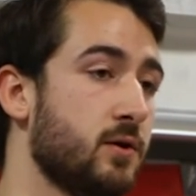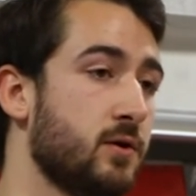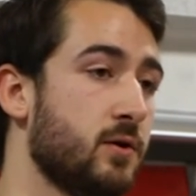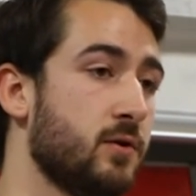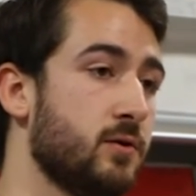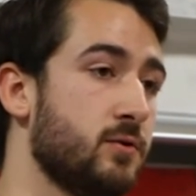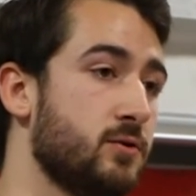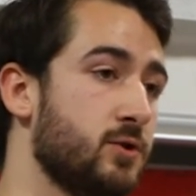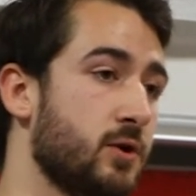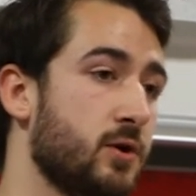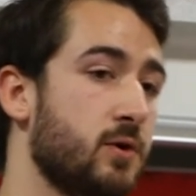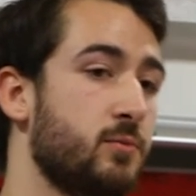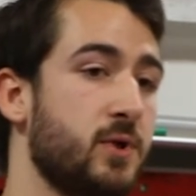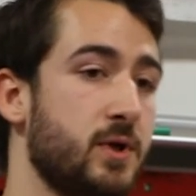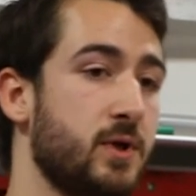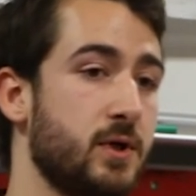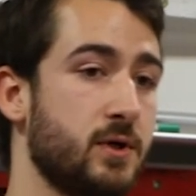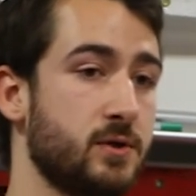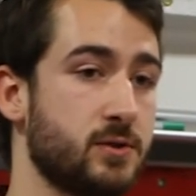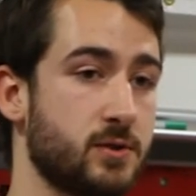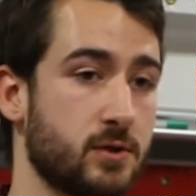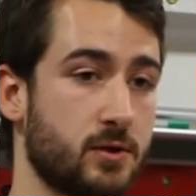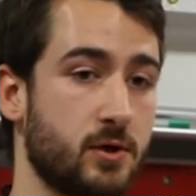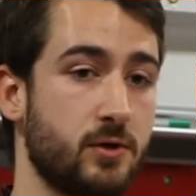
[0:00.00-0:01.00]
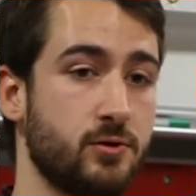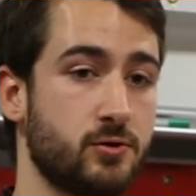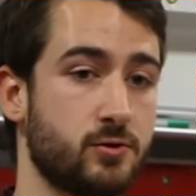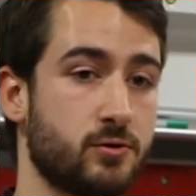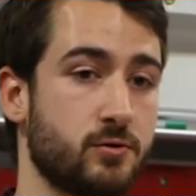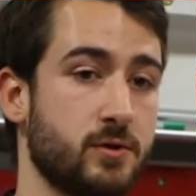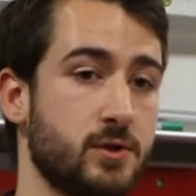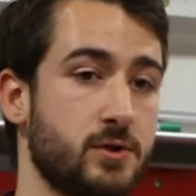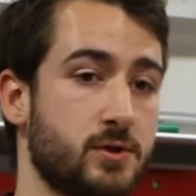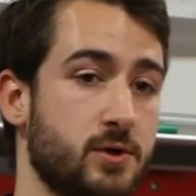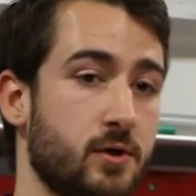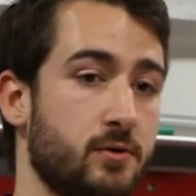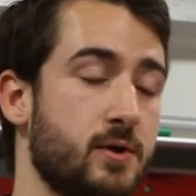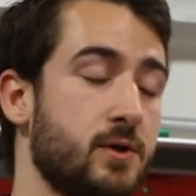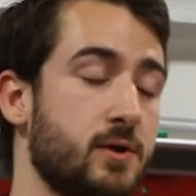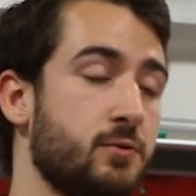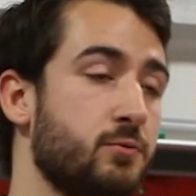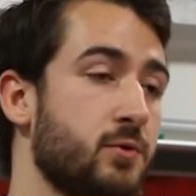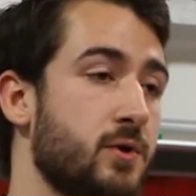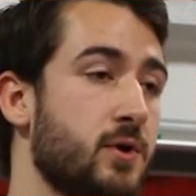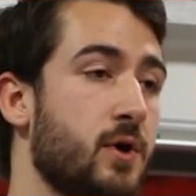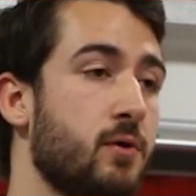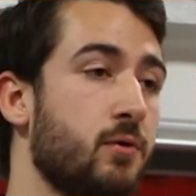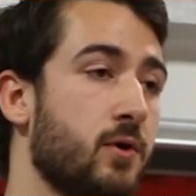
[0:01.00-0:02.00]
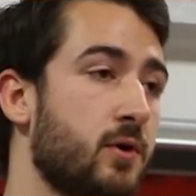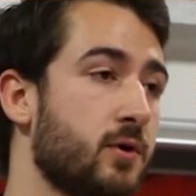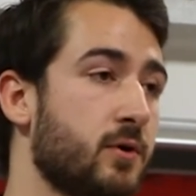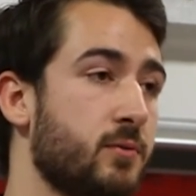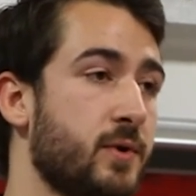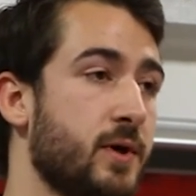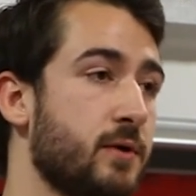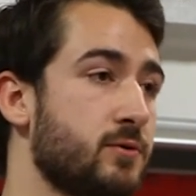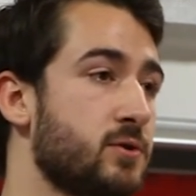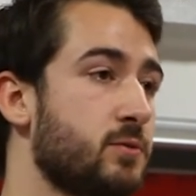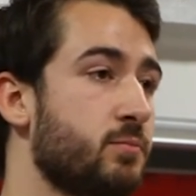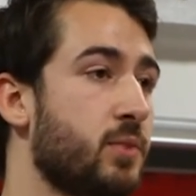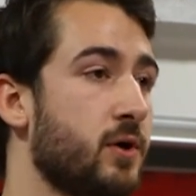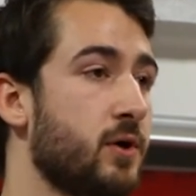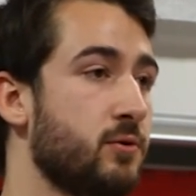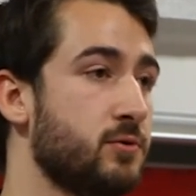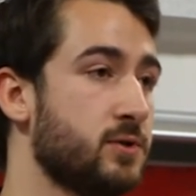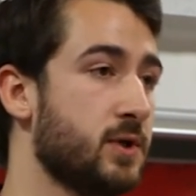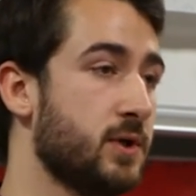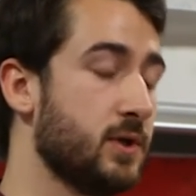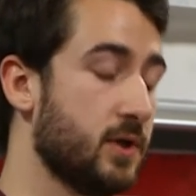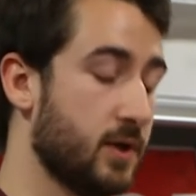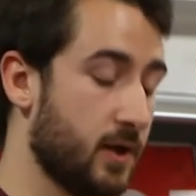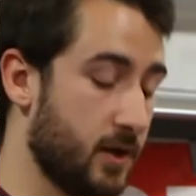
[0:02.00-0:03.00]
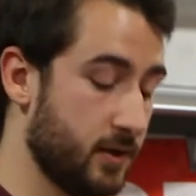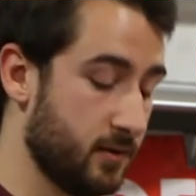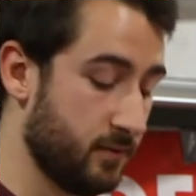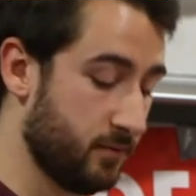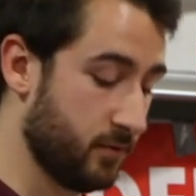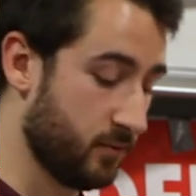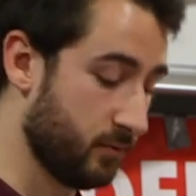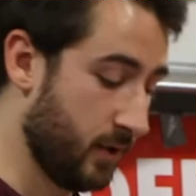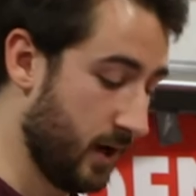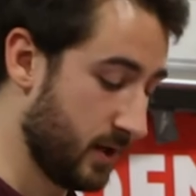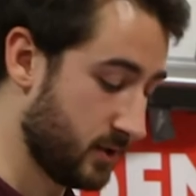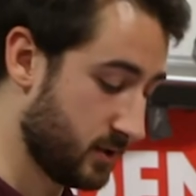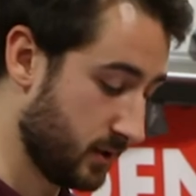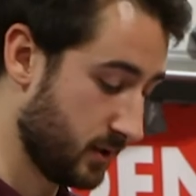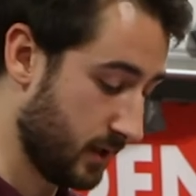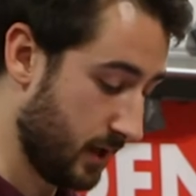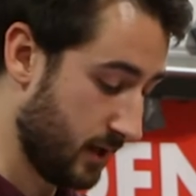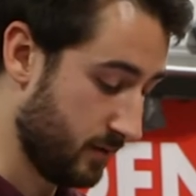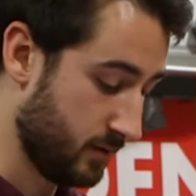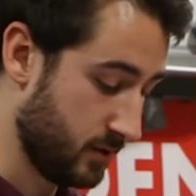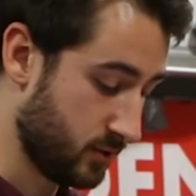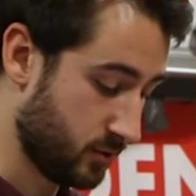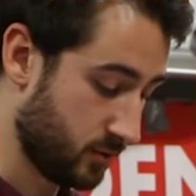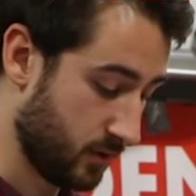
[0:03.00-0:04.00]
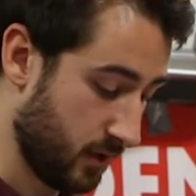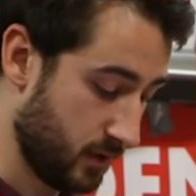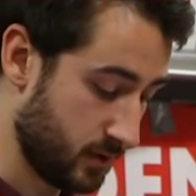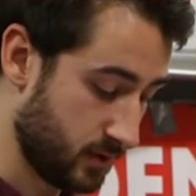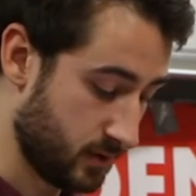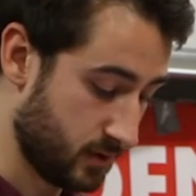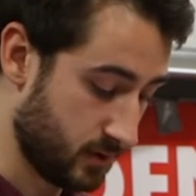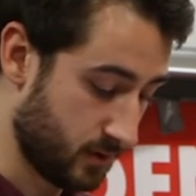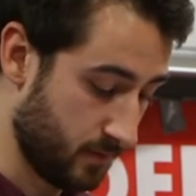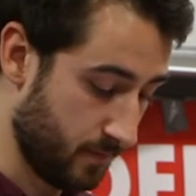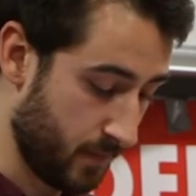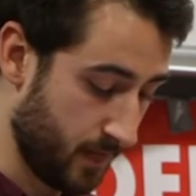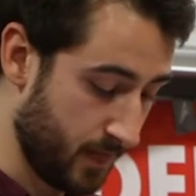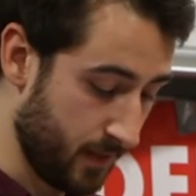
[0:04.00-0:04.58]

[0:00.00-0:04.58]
Germany as a country so that it would no longer be able to pose any kind of threat to their interests.